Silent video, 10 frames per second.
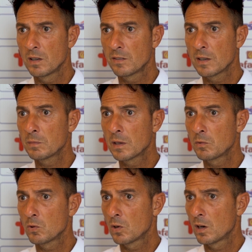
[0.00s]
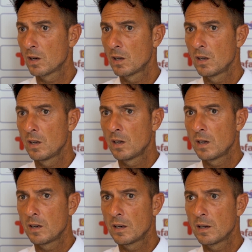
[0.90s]
Yeah, sometimes you are
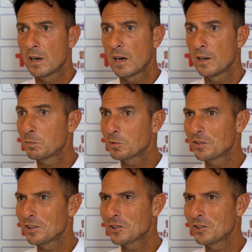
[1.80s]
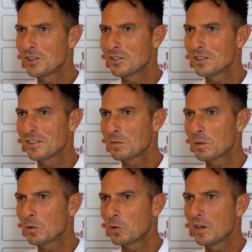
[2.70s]
in a 100% condition,
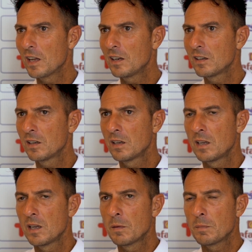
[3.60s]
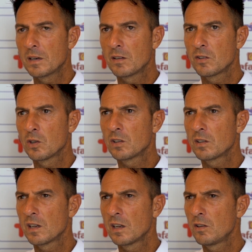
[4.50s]
sometimes only 18, but it's
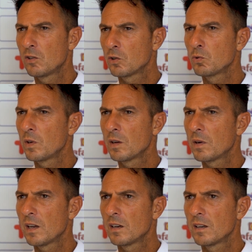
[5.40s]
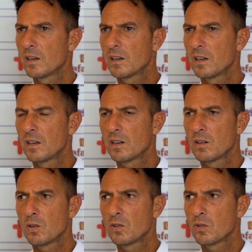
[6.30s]
not he's not doing well. Yeah, and
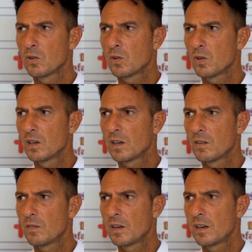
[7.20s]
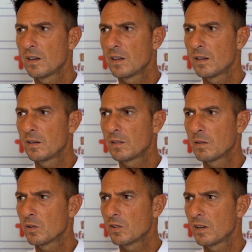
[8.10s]
also when
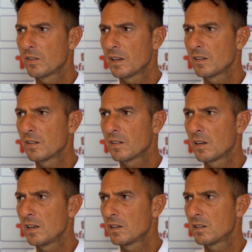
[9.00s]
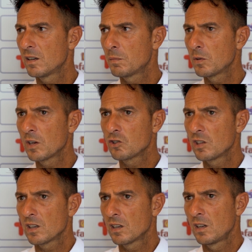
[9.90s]
there was a sentence I hear about
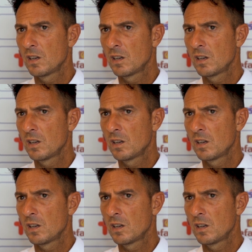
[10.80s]
Ashik.